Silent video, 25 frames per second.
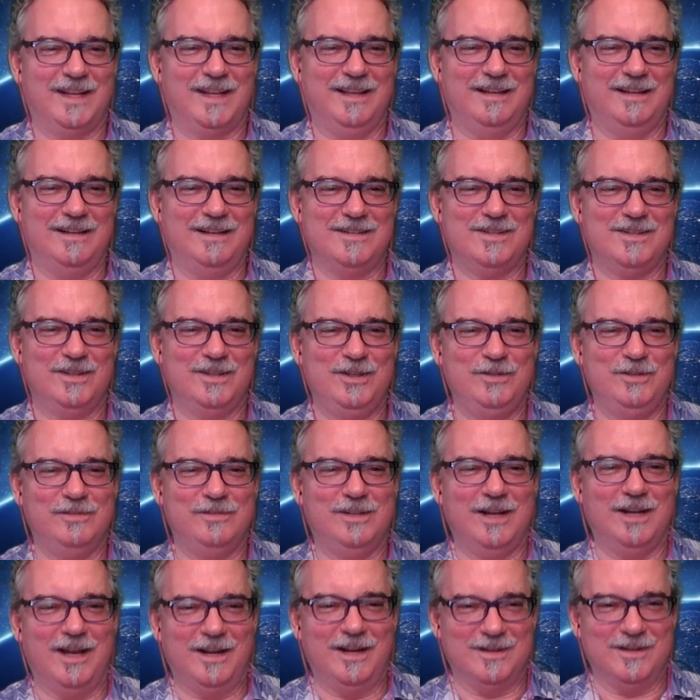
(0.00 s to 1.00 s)
And I said, You've
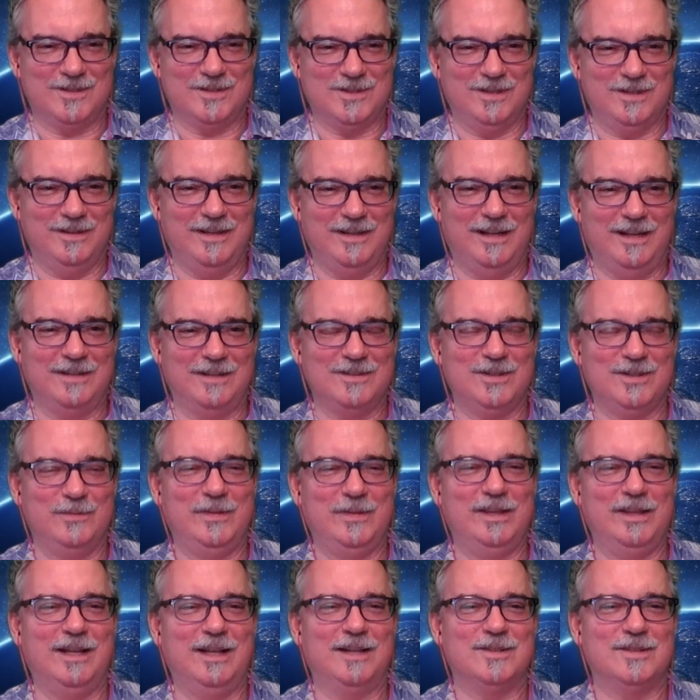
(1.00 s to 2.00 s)
got to send that to
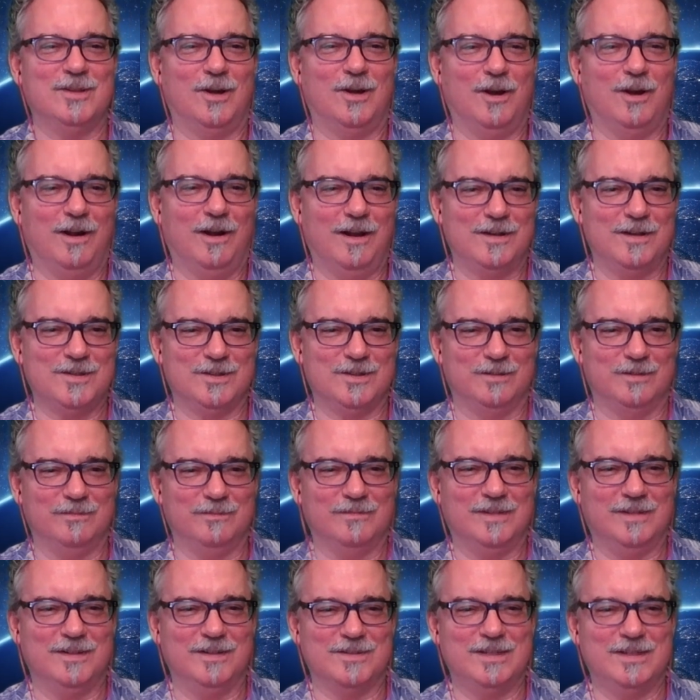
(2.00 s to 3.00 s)
me. That's awesome.
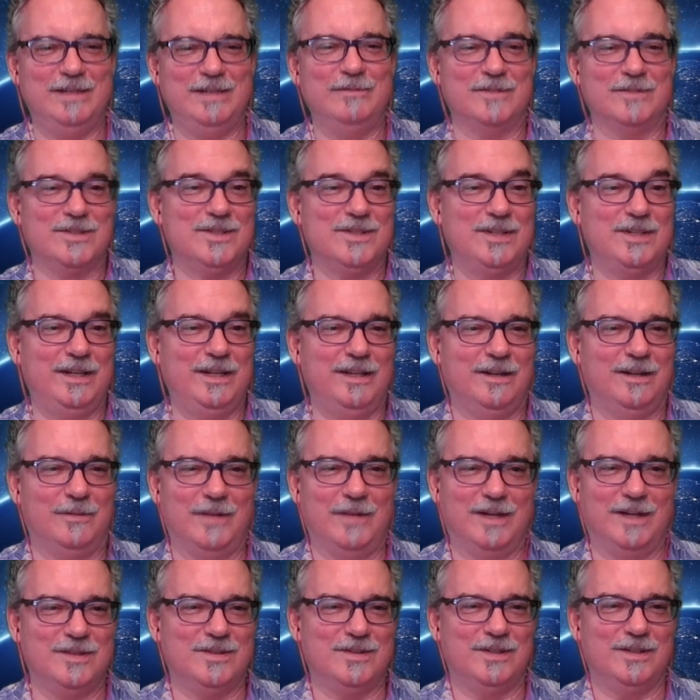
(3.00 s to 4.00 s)
Because he was seeing them.
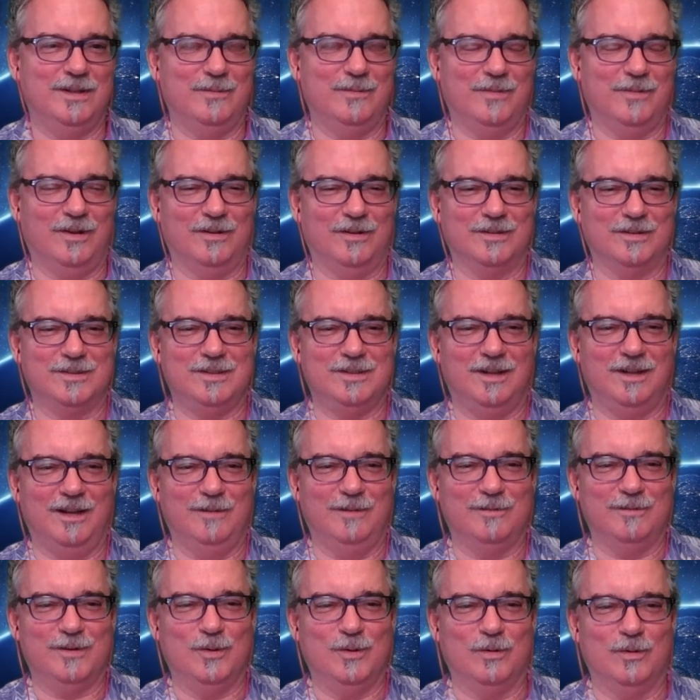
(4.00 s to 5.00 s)
I see them all the
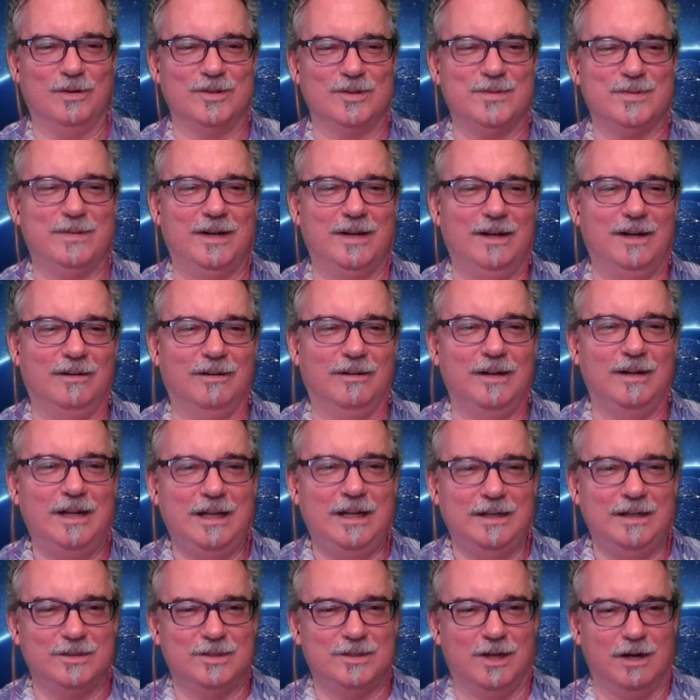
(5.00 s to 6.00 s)
time, of course, but I
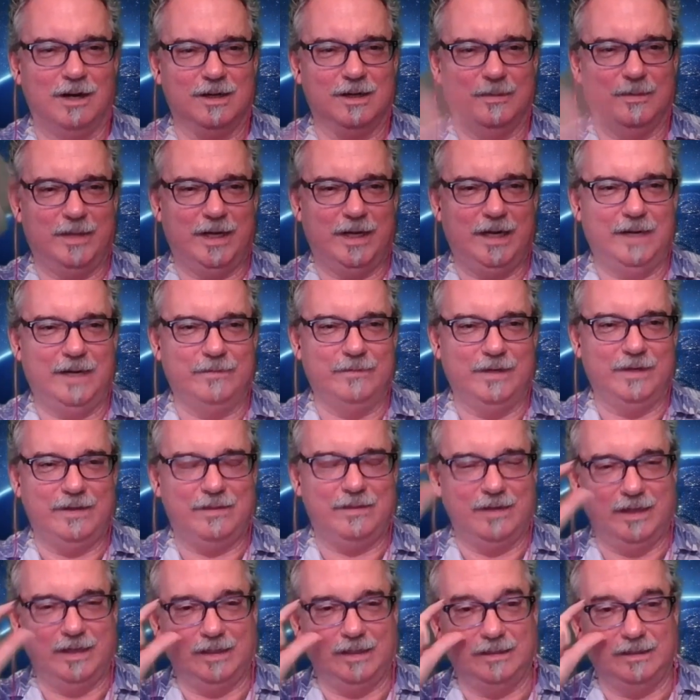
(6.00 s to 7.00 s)
will talk about
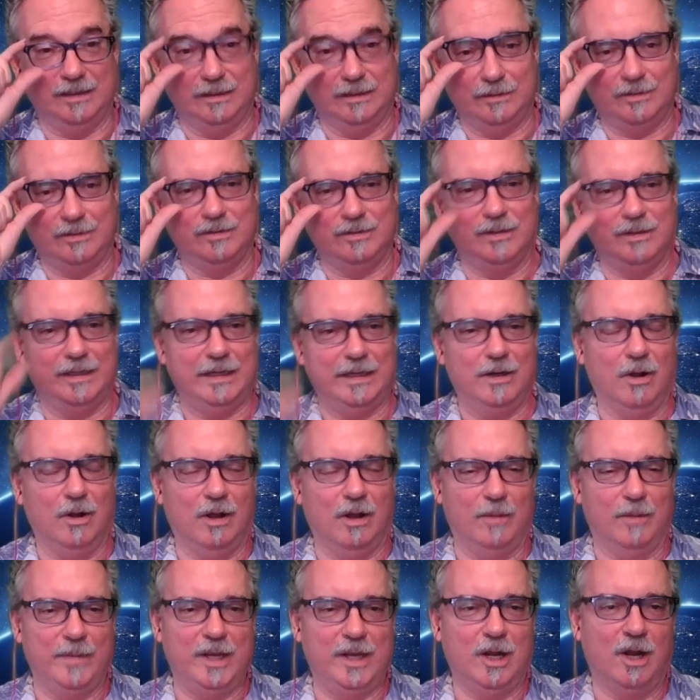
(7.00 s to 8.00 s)
everything. They, they'd
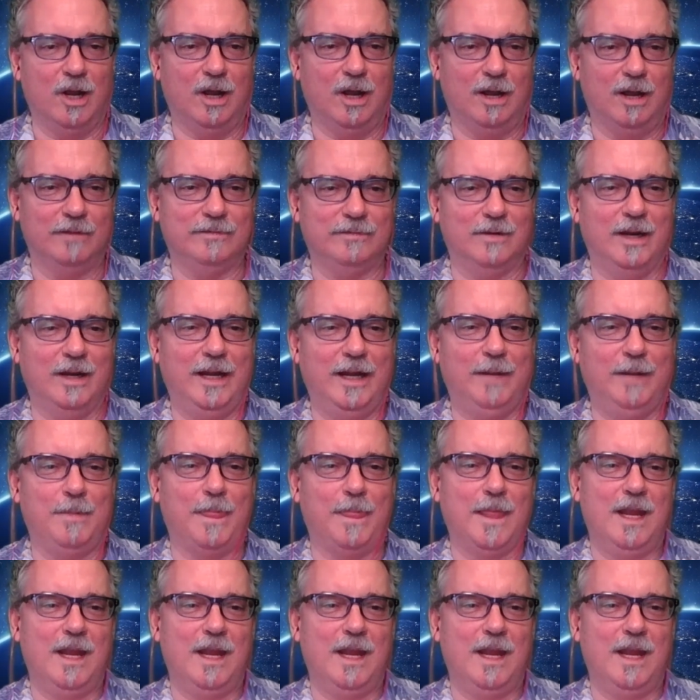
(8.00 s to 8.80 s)
haul me off, right?